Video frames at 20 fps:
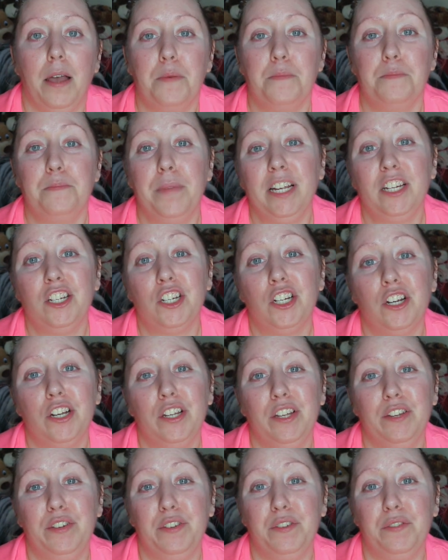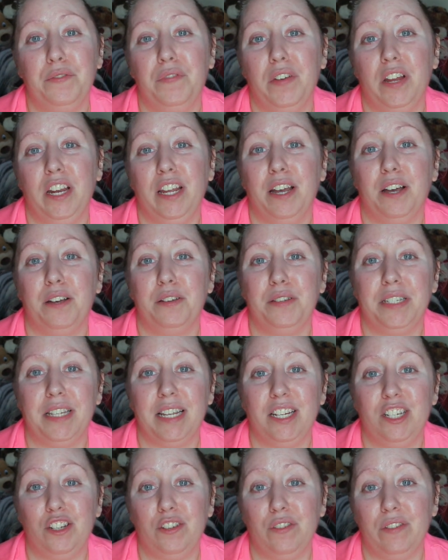make sure you do videos
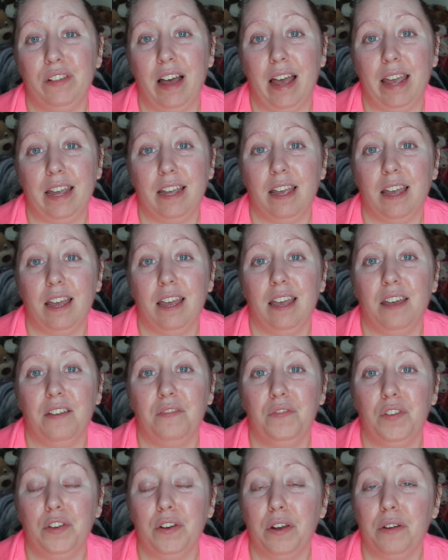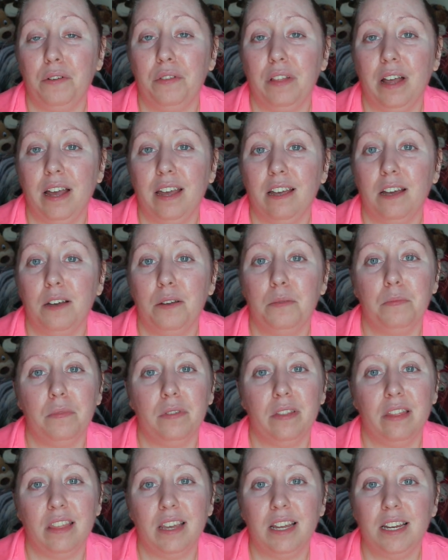that you like. If you don't like them,
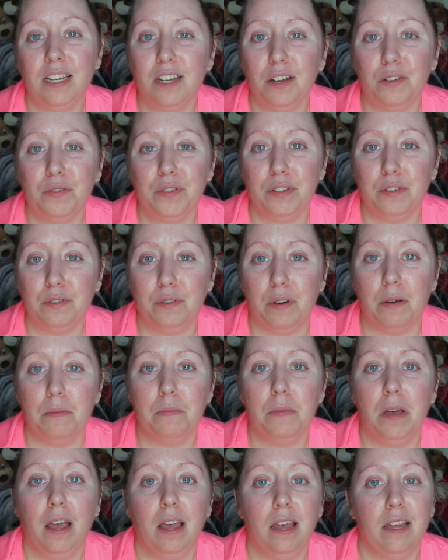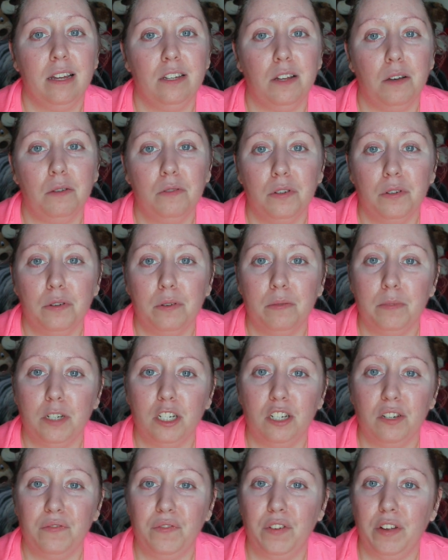then don't do them. Don't do them
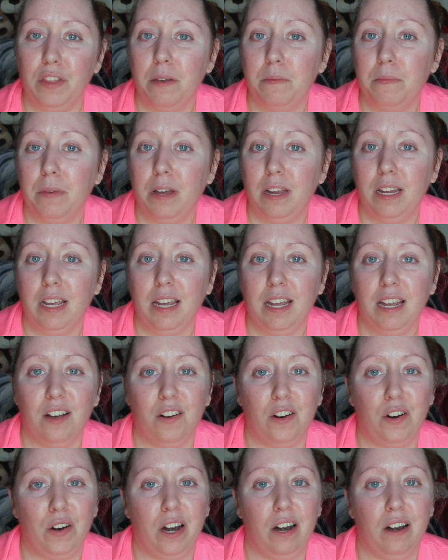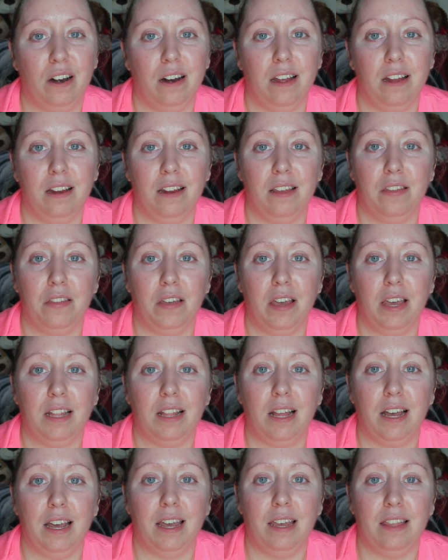just for the money or anything
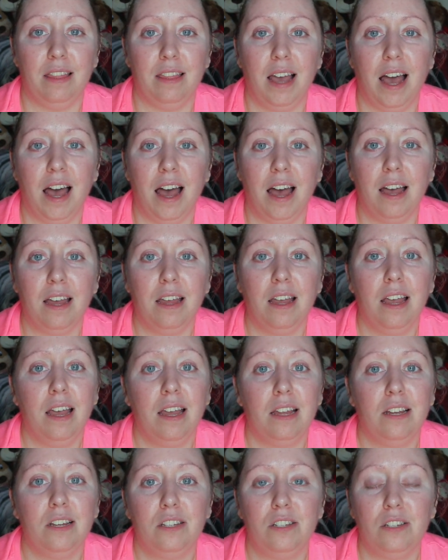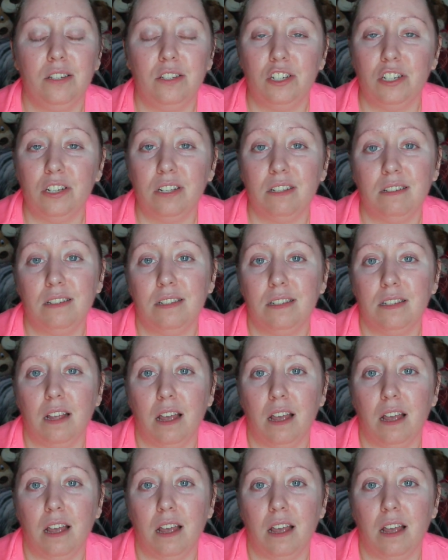like that. Just,